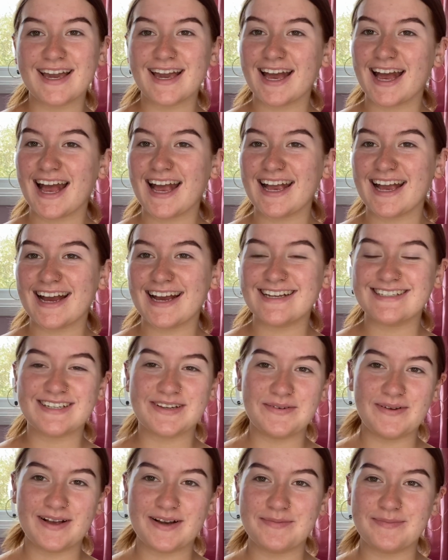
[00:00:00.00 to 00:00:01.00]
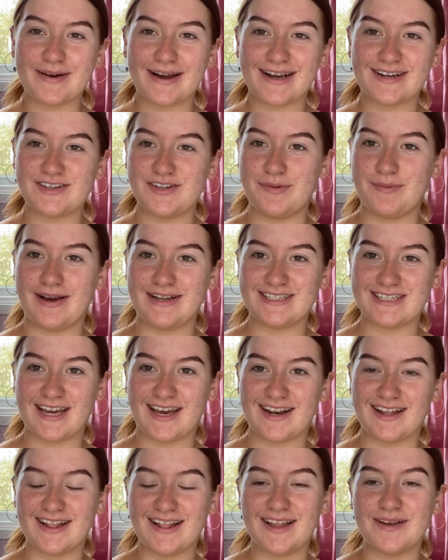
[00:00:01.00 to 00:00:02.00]
Hi guys, welcome back to my
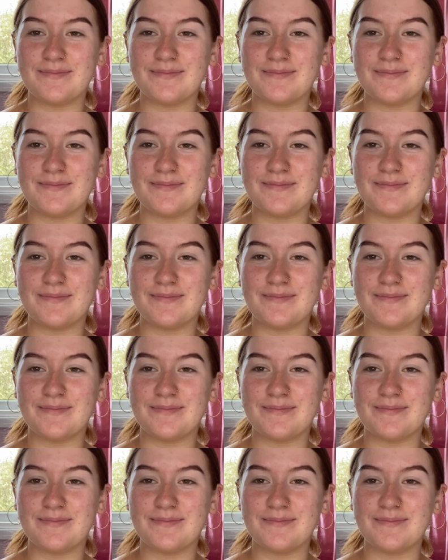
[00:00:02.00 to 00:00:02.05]
channel.